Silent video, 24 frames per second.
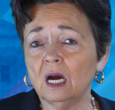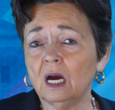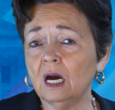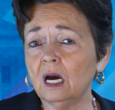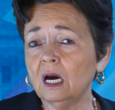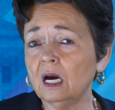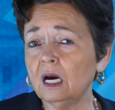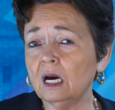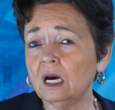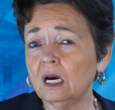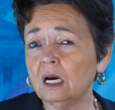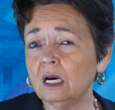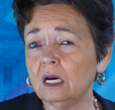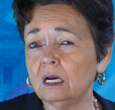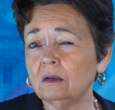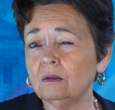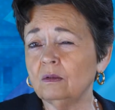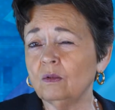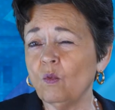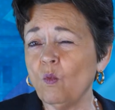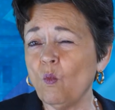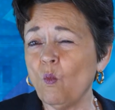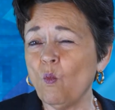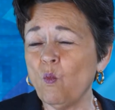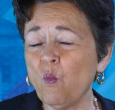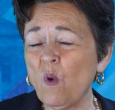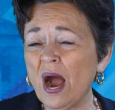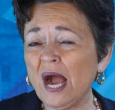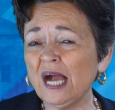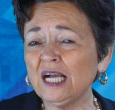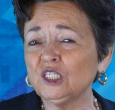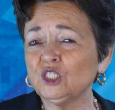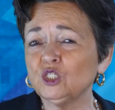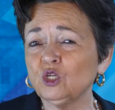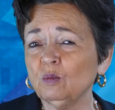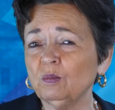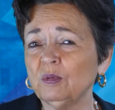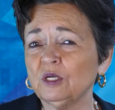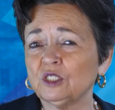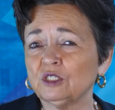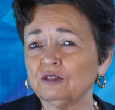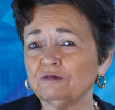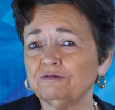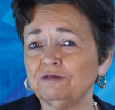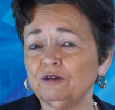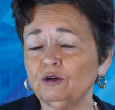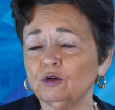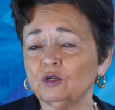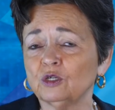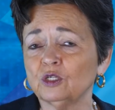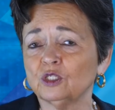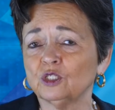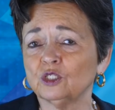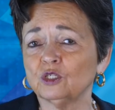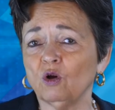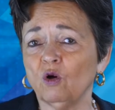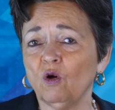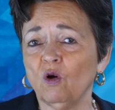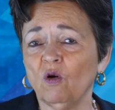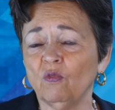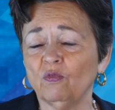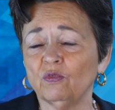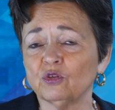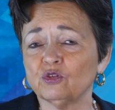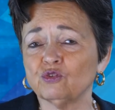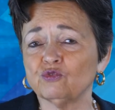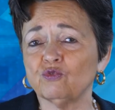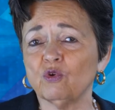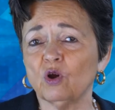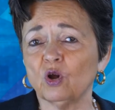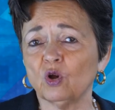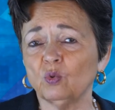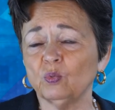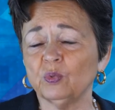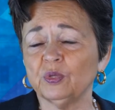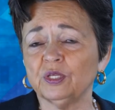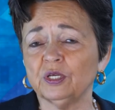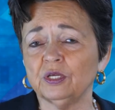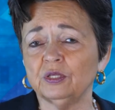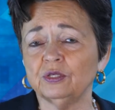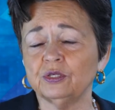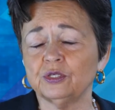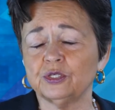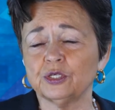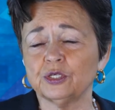Why so much a focus on the struggle within the